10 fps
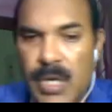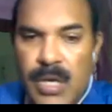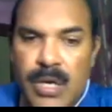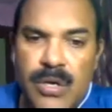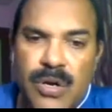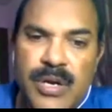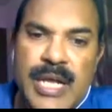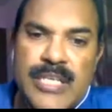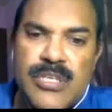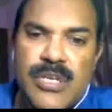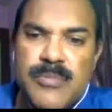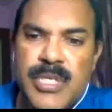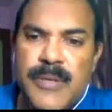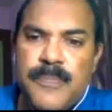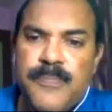uh, contracture of
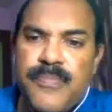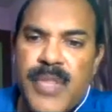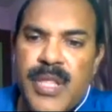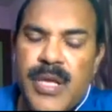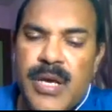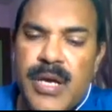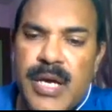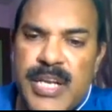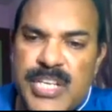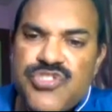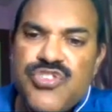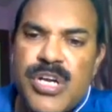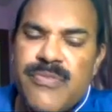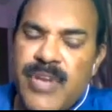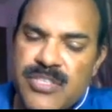the wrist joint,